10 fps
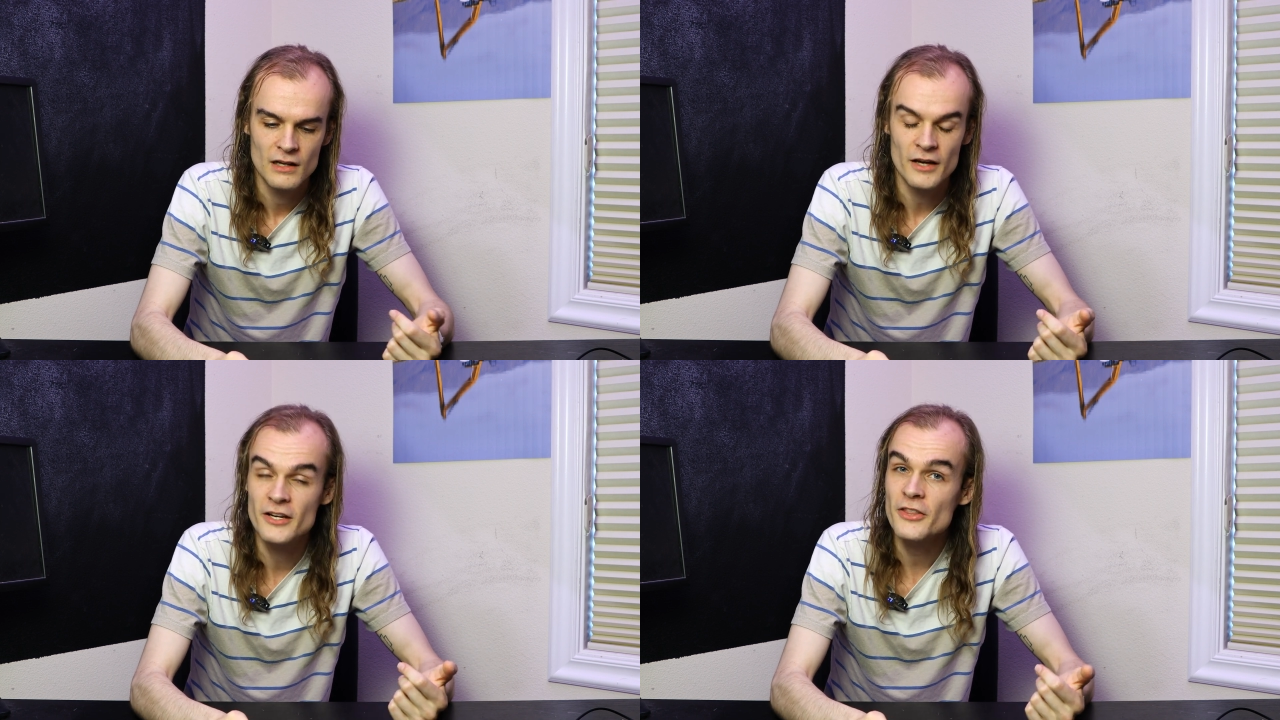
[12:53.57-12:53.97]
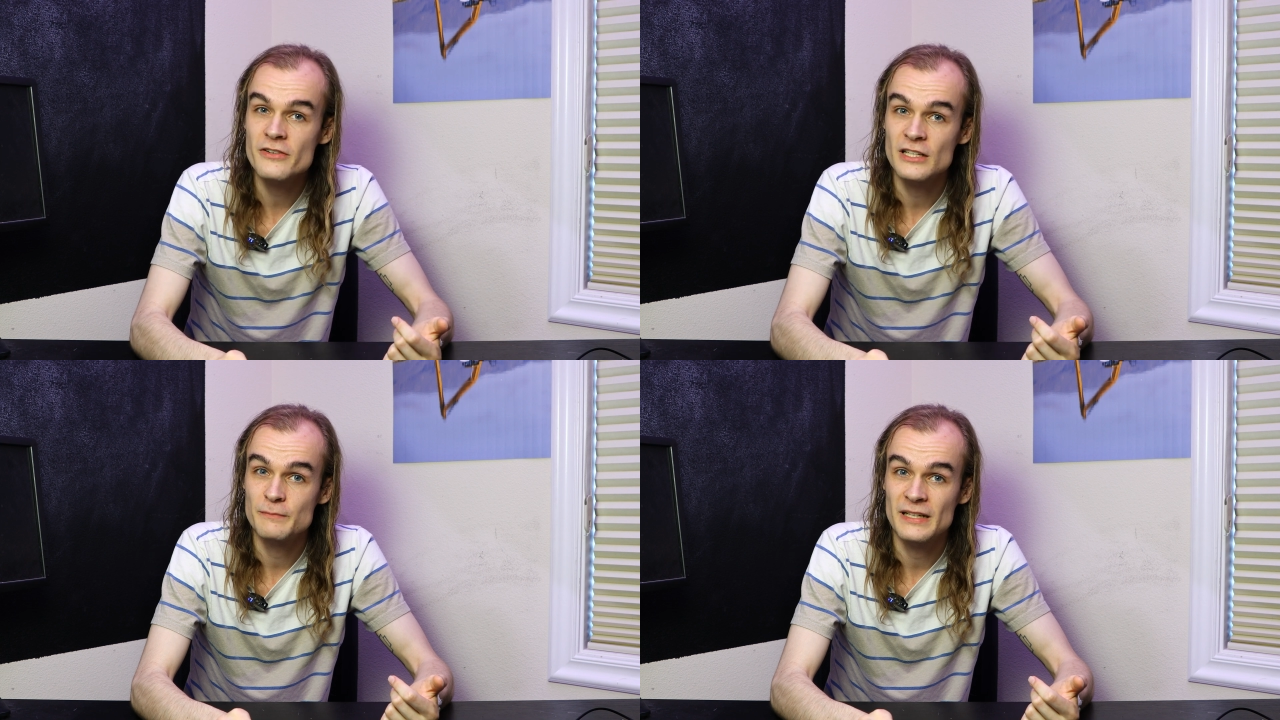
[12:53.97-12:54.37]

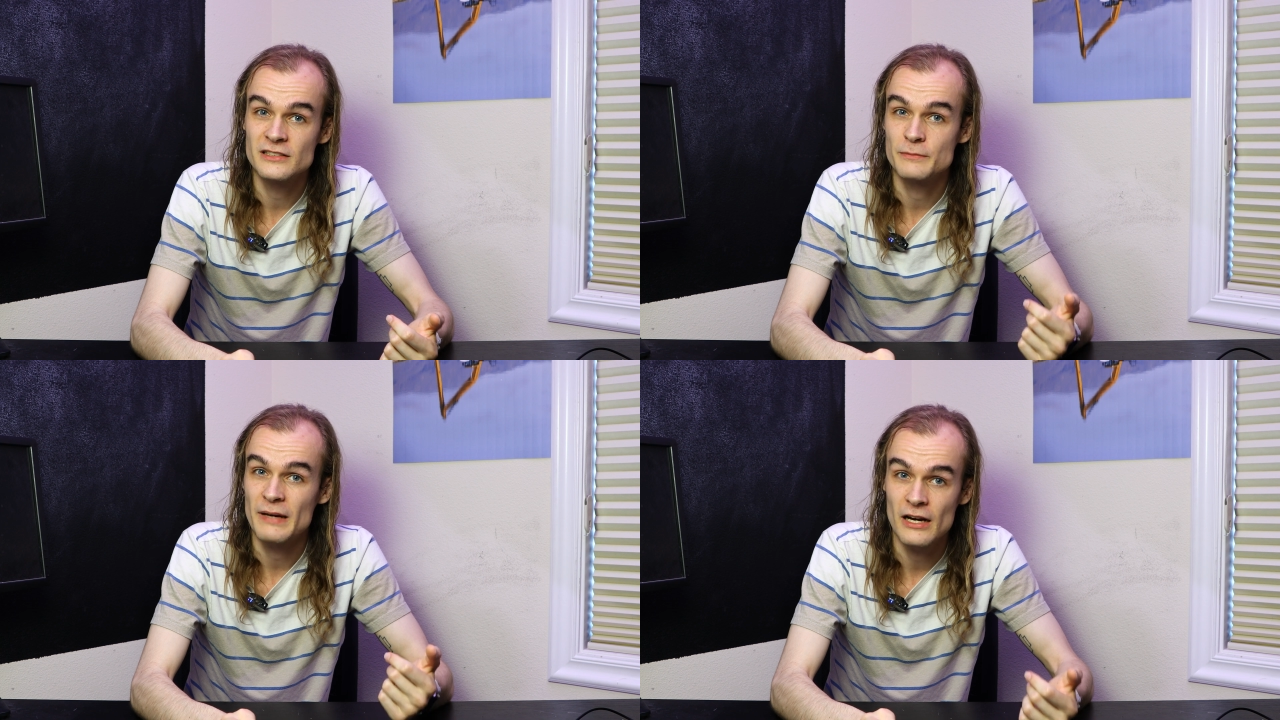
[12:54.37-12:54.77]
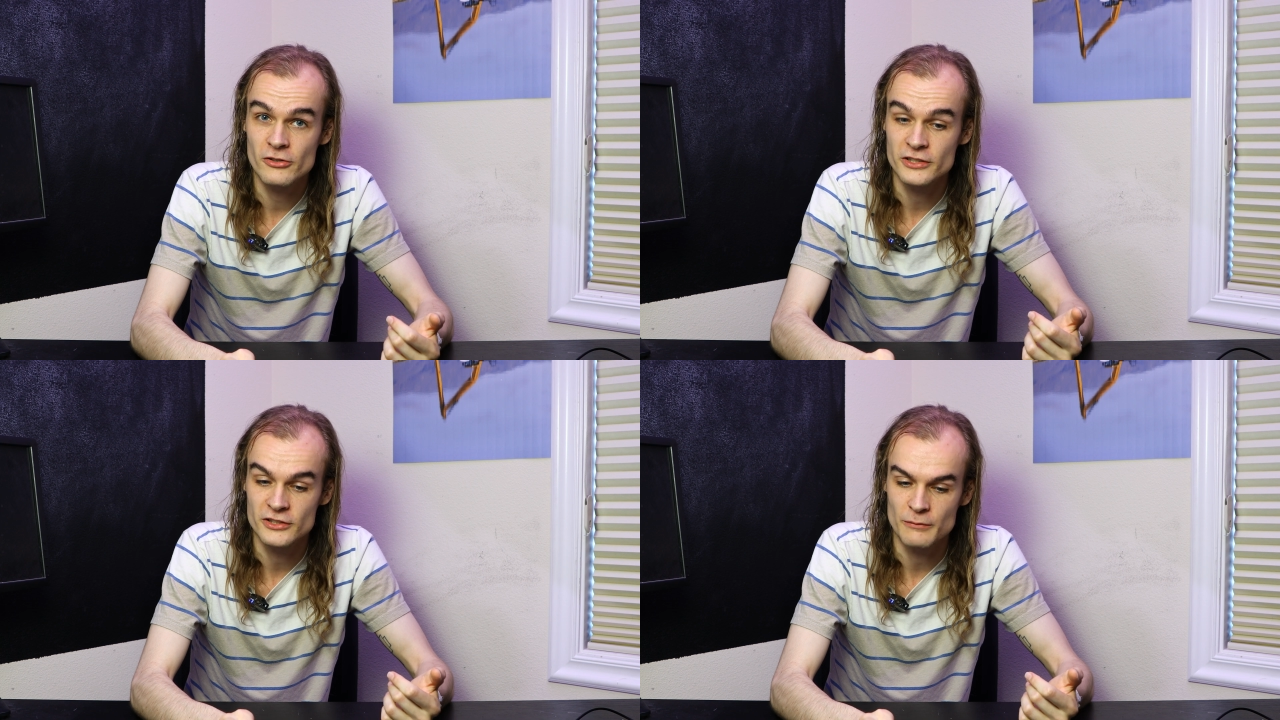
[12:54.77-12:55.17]
Another aspect is
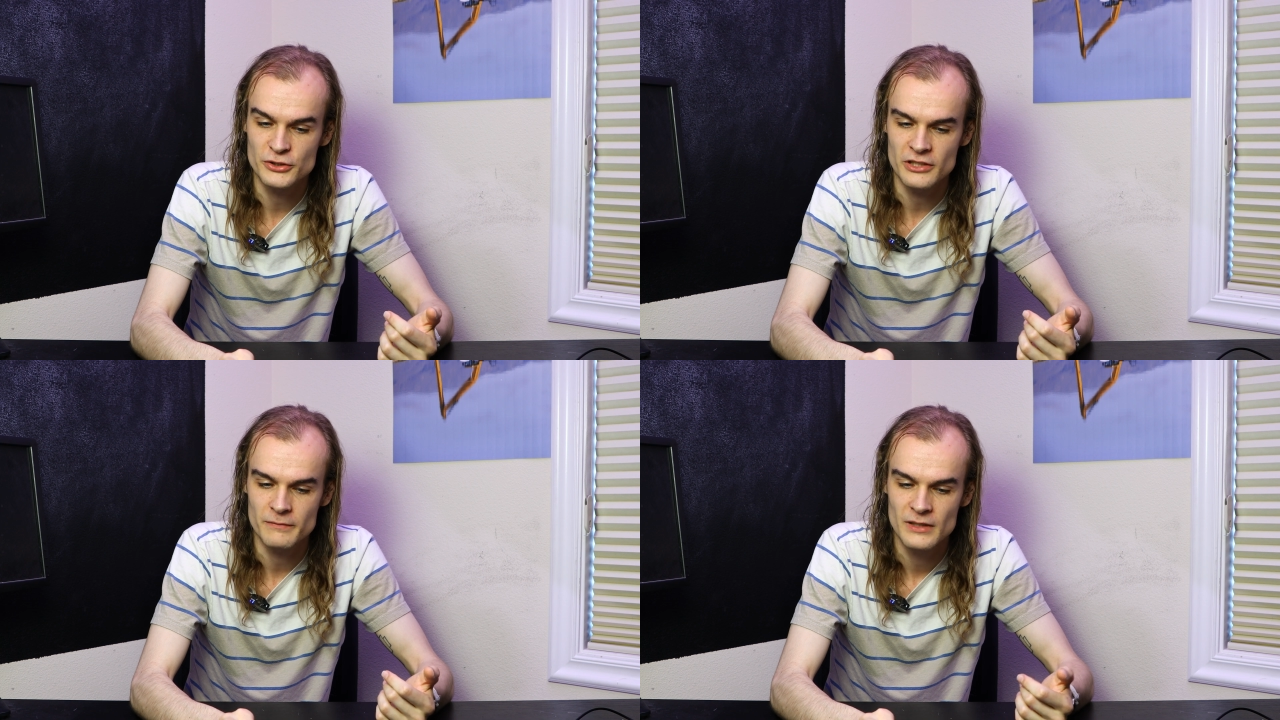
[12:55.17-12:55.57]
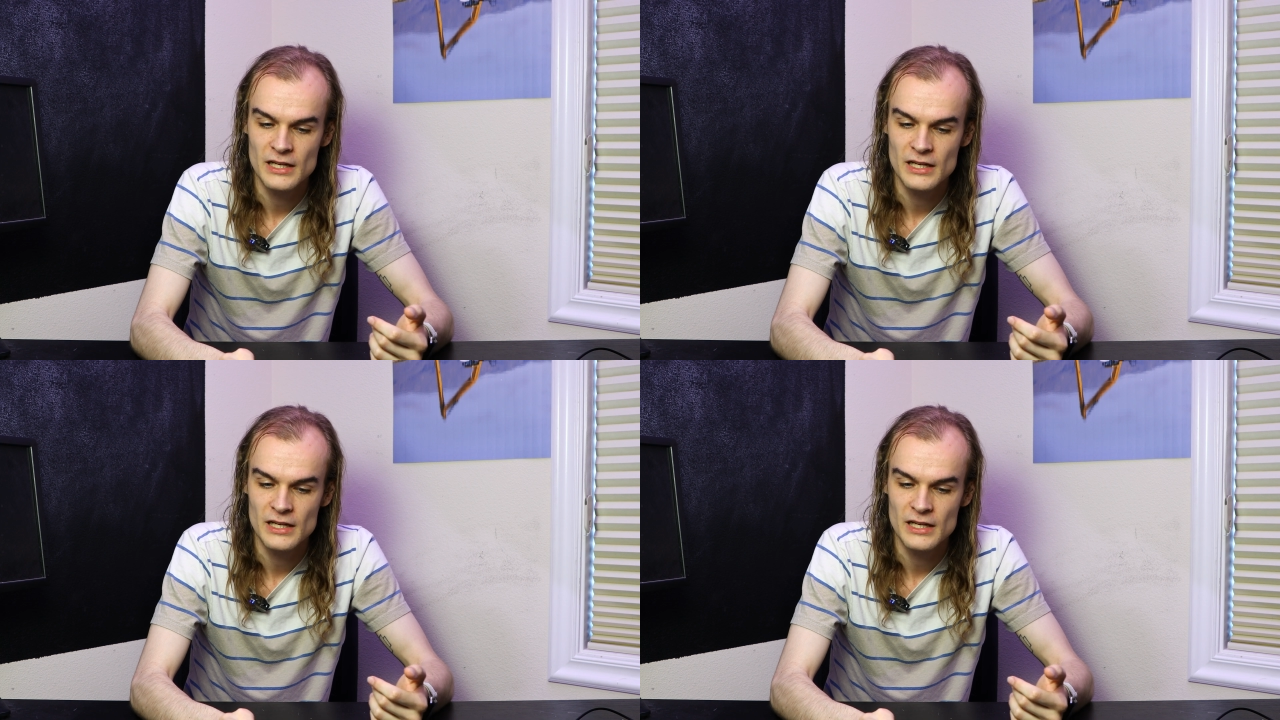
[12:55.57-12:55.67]
power consumption.